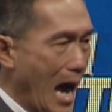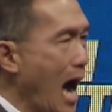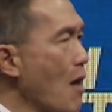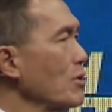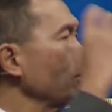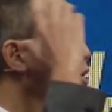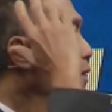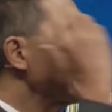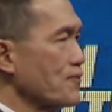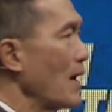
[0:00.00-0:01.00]
I will
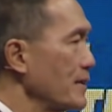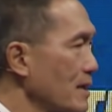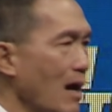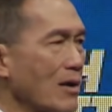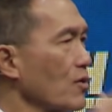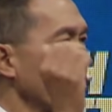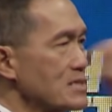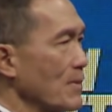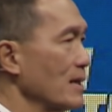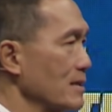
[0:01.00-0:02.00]
call his father, I'll call
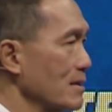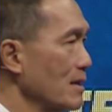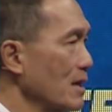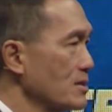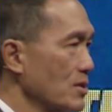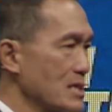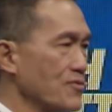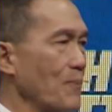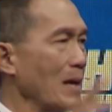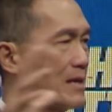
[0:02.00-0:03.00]
his mother. So his
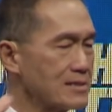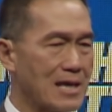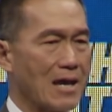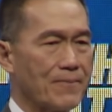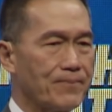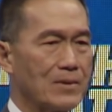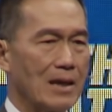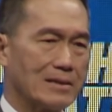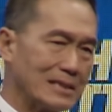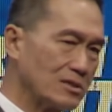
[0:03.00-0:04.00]
parents came,
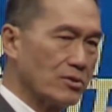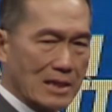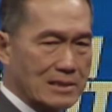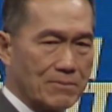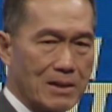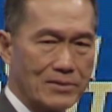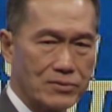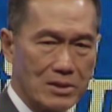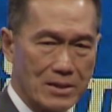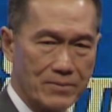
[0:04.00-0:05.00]
and they donated blood
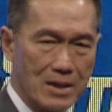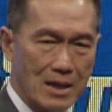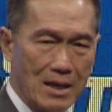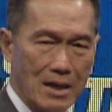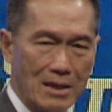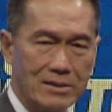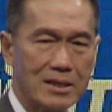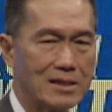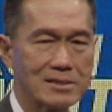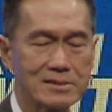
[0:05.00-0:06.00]
to him. And
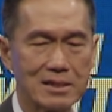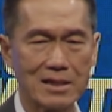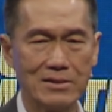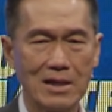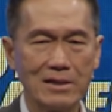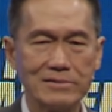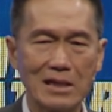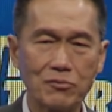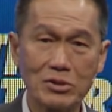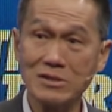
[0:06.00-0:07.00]
he said,
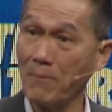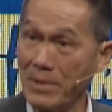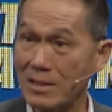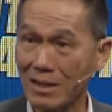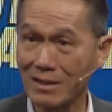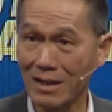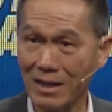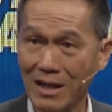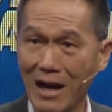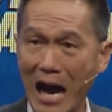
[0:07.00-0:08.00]
that was a miracle.
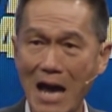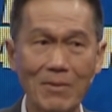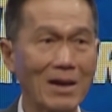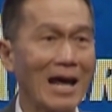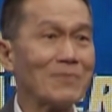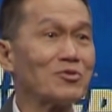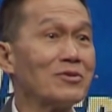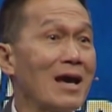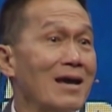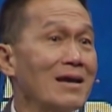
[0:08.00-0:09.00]
I'm alive
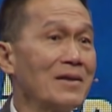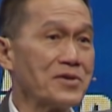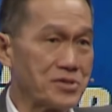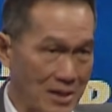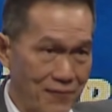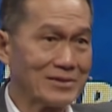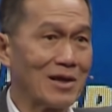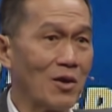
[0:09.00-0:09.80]
today, serving